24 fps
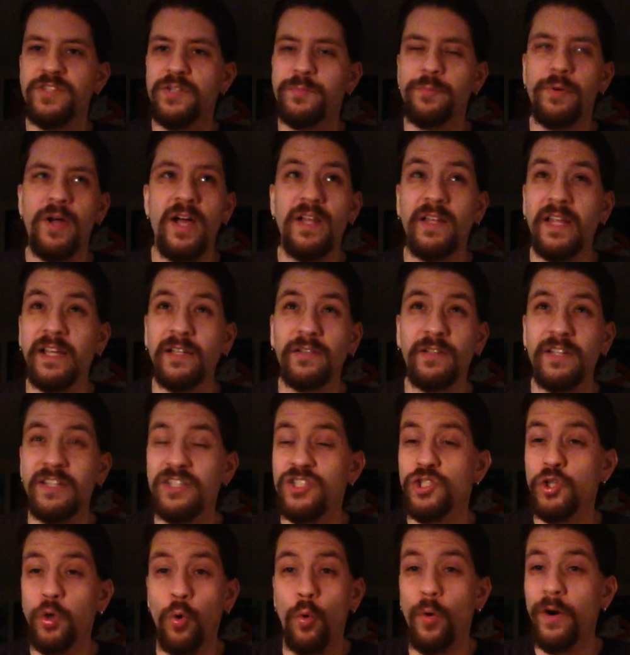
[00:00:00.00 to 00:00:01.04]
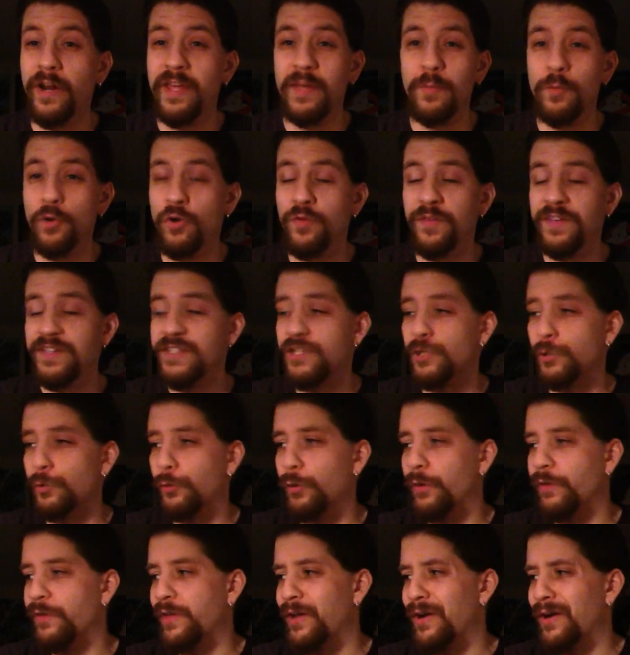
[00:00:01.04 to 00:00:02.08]
There's probably like at least twenty movies that are
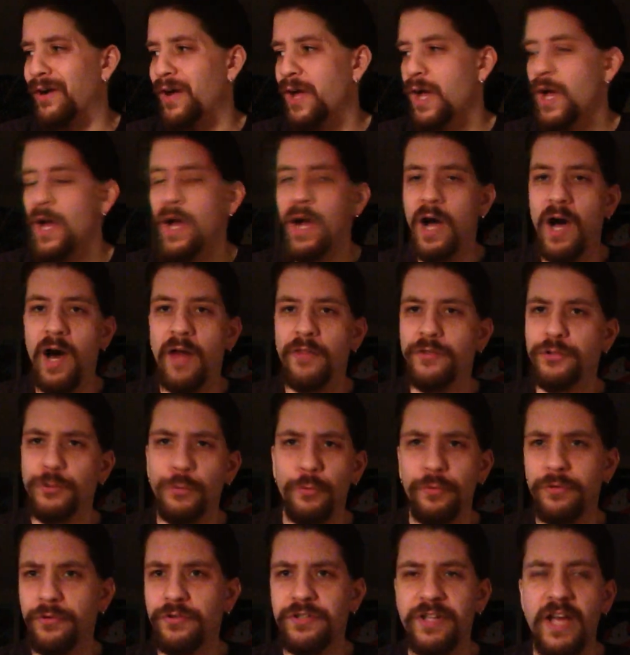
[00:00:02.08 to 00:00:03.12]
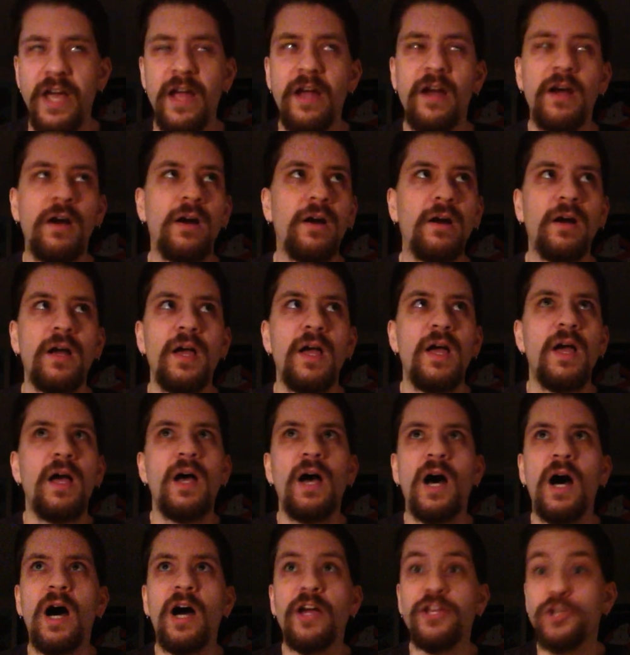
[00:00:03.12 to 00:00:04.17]
on there. Uh, Truth or Dare,
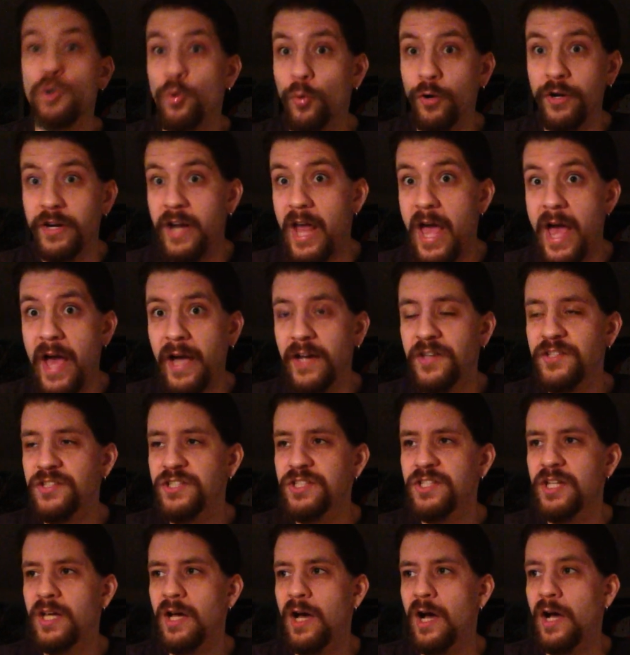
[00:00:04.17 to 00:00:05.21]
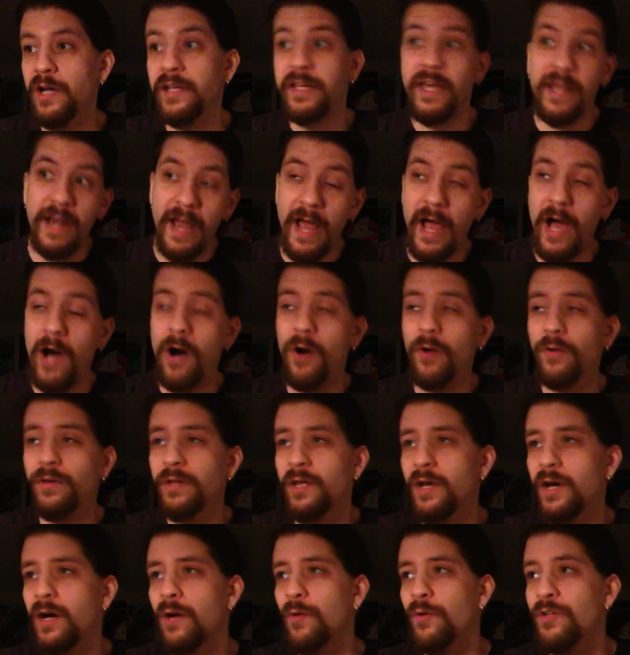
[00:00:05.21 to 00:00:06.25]
uh, You're Next, uh, Get Out,
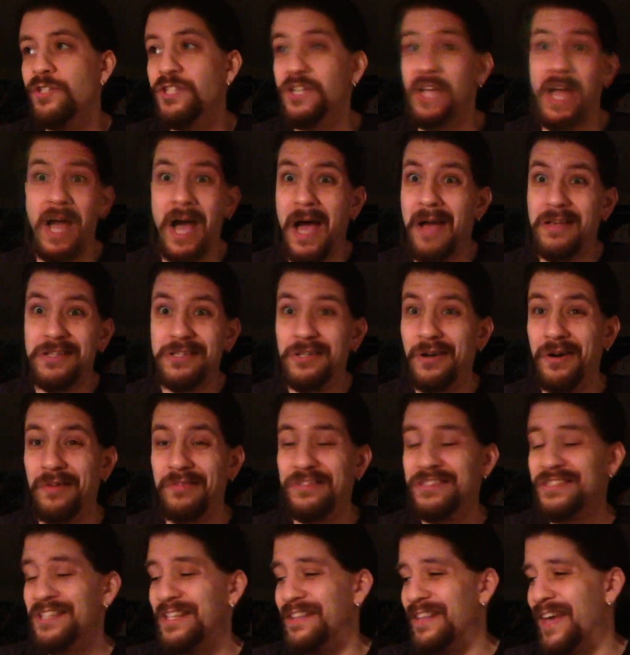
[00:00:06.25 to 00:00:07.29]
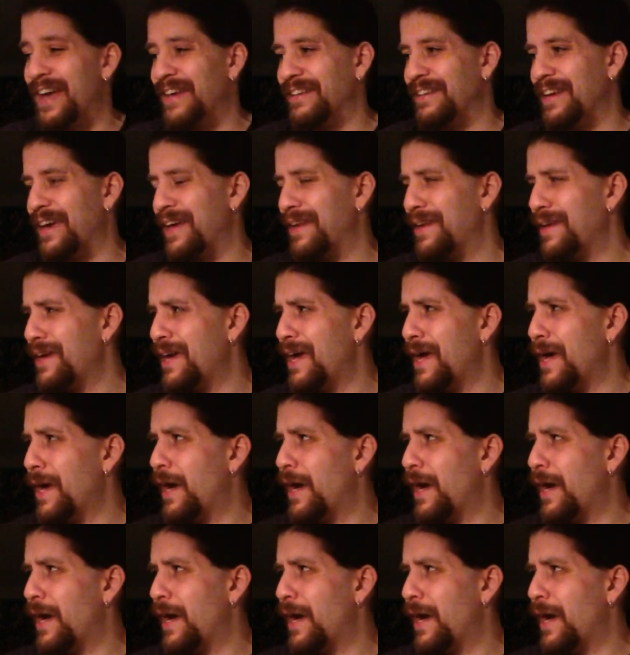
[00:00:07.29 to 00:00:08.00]
uh, which, yeah, I still haven't seen that yet.